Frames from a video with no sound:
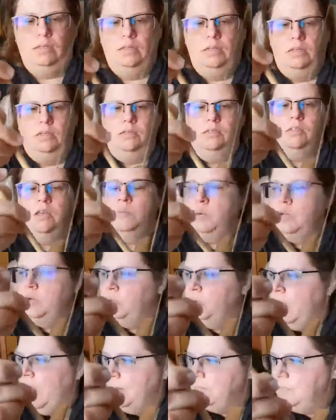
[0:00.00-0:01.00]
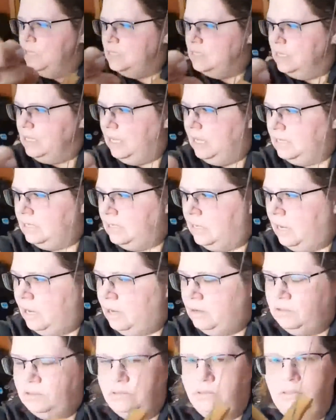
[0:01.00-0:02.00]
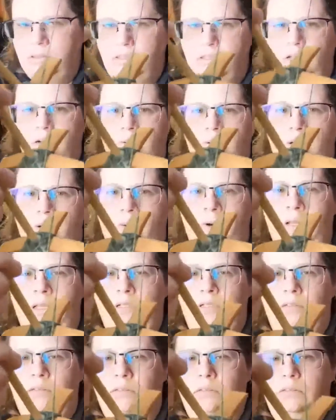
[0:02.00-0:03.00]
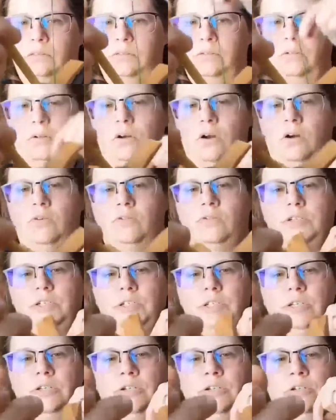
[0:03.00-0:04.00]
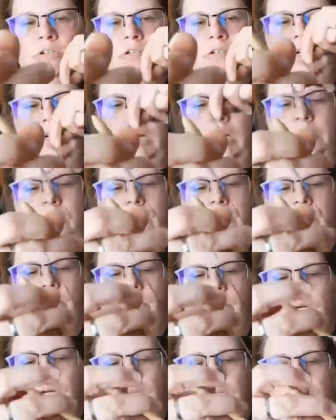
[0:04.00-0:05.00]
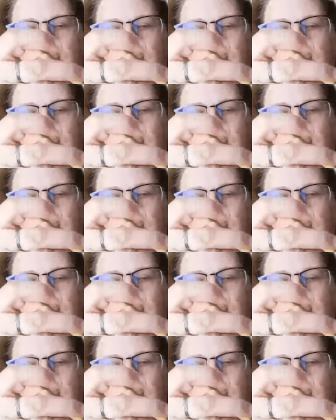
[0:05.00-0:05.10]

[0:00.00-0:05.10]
I'm going to wrap this again now. So we're going over 2, under 1,